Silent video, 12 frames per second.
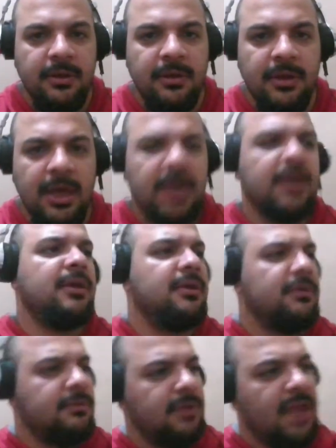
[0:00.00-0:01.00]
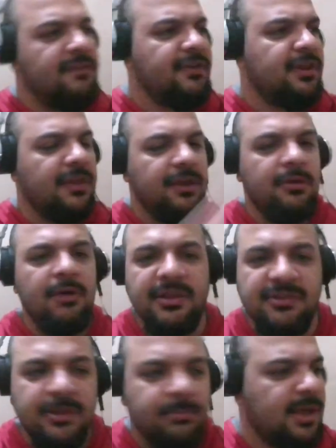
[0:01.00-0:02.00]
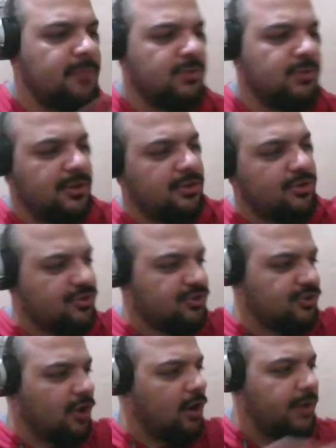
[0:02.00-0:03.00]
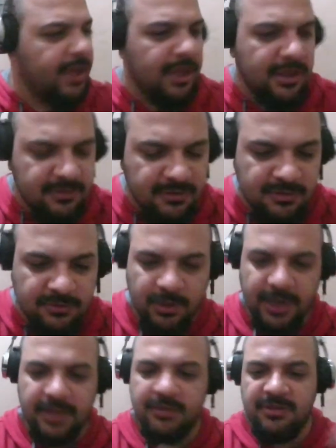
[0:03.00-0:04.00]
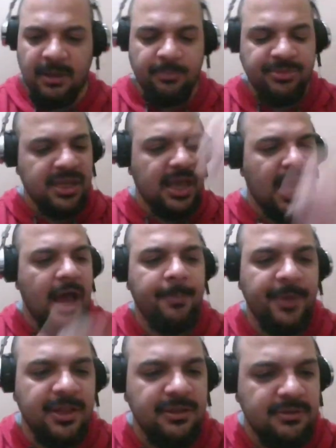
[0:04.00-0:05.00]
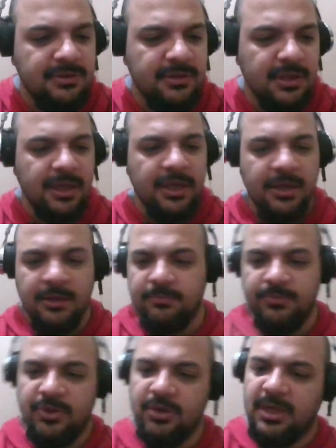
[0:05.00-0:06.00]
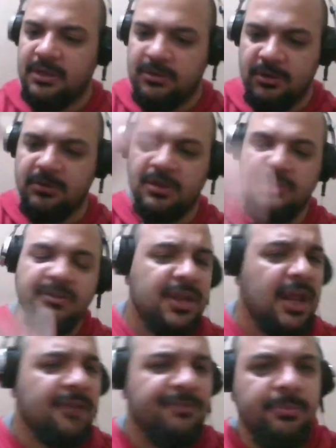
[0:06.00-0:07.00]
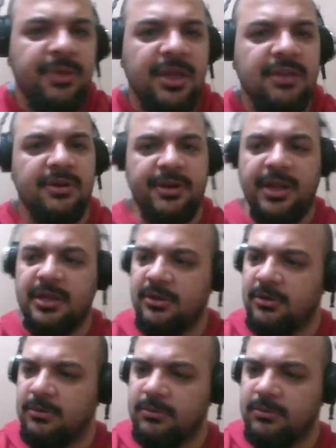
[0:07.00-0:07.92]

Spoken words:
Heck, even the US, sometimes when snow hits, when something happens, you disconnect from the internet. You